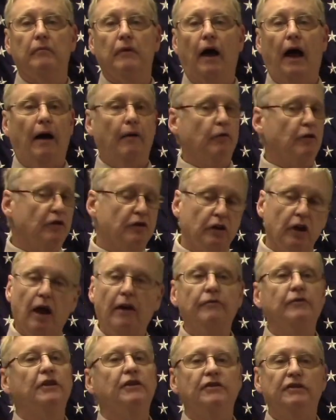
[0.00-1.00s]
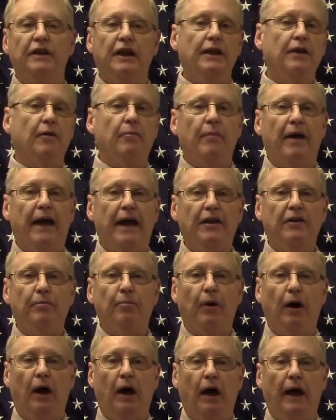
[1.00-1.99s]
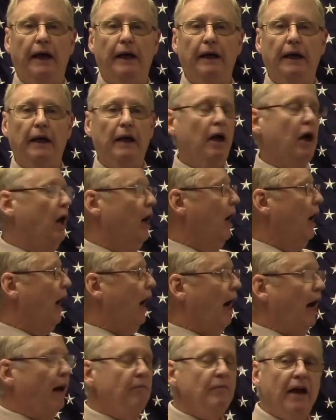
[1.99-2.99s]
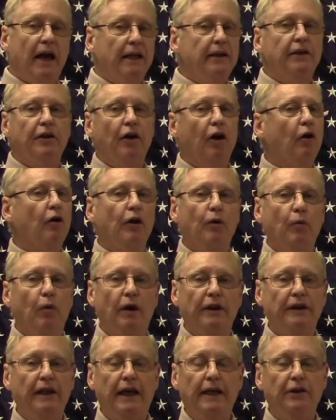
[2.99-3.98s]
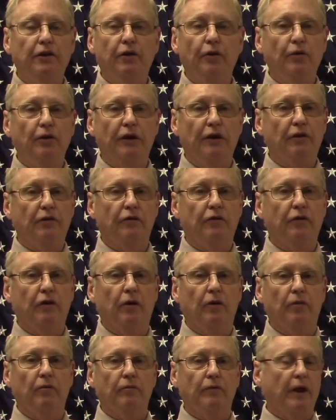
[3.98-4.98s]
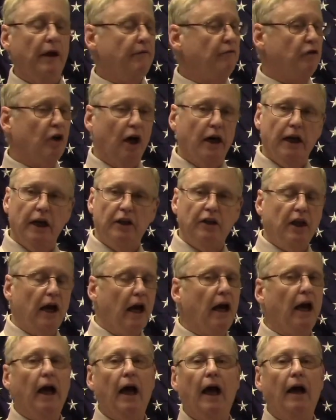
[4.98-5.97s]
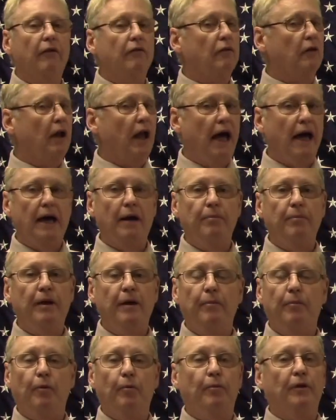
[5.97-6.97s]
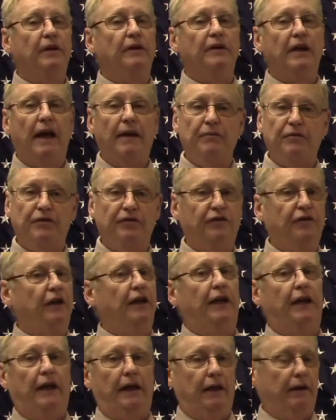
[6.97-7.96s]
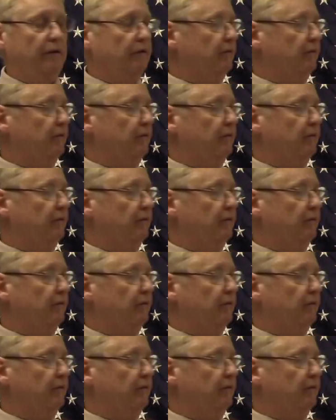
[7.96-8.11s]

I would love to see the math behind it. I'm not the only one they do this to. They've done it to a lot of people because I've seen it.